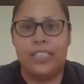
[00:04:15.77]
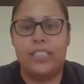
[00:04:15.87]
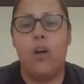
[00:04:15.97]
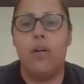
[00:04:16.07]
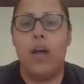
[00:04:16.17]

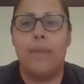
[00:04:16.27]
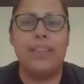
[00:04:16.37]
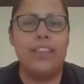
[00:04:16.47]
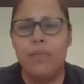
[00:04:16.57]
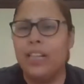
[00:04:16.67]
So, but
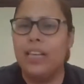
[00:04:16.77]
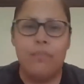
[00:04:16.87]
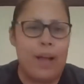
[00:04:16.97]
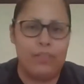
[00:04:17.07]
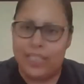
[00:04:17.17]
they're really
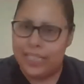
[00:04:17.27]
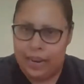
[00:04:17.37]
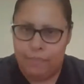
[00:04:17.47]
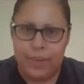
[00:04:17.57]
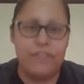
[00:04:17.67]
about the
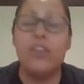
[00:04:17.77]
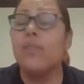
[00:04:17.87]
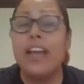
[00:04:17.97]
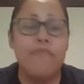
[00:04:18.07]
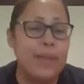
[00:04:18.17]
same. But if you
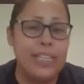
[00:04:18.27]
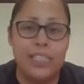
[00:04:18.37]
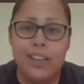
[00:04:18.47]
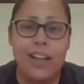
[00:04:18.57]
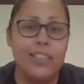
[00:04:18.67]
don't have pizza
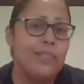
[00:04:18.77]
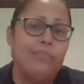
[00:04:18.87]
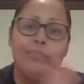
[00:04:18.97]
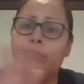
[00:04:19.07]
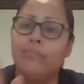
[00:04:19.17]
sauce,
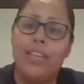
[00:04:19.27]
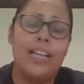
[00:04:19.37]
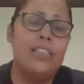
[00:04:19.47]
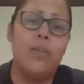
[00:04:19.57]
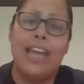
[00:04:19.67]

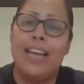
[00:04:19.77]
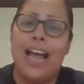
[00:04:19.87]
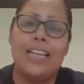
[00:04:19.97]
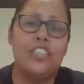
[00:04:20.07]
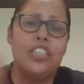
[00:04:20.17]
it's okay,
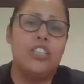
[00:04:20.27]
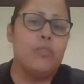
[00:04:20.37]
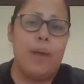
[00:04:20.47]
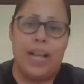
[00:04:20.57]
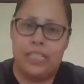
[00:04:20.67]
guys. Just use
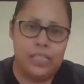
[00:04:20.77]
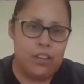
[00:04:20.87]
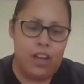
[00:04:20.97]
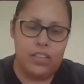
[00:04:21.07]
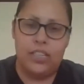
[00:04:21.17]
pasta
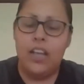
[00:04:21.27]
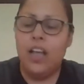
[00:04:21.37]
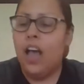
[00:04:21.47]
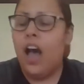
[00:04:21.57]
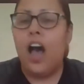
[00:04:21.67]
sauce.
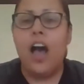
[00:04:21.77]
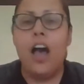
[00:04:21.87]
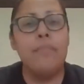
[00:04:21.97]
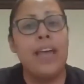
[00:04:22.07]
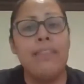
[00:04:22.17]

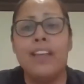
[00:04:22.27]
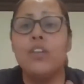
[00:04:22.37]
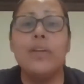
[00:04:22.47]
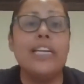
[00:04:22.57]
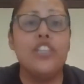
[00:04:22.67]
And then
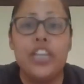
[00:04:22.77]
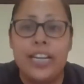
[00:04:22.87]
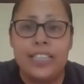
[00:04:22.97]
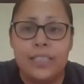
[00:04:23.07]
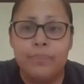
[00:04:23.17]
you need
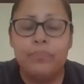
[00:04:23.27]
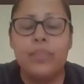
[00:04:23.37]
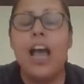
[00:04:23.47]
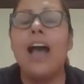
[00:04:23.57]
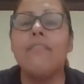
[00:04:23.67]
cheese.
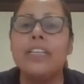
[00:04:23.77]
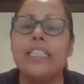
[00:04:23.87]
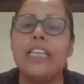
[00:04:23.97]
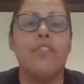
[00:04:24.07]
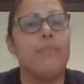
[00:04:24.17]

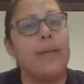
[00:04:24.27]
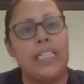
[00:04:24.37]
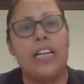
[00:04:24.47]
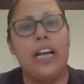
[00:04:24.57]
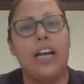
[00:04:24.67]
Obviously for
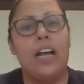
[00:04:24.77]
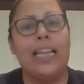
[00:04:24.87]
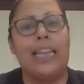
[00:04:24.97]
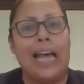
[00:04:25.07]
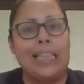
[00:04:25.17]
pizza, a
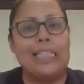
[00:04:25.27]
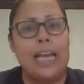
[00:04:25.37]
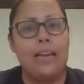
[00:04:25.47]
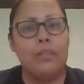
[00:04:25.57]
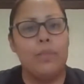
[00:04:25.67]
lot of the
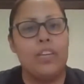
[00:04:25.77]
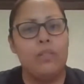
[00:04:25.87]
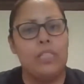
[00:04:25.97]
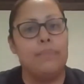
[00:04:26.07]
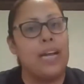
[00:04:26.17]
times we
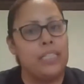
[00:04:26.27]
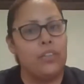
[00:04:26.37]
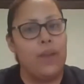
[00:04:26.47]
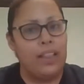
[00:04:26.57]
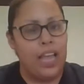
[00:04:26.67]
use
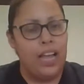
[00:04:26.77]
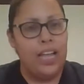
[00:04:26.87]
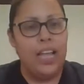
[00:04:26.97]
mozzarella.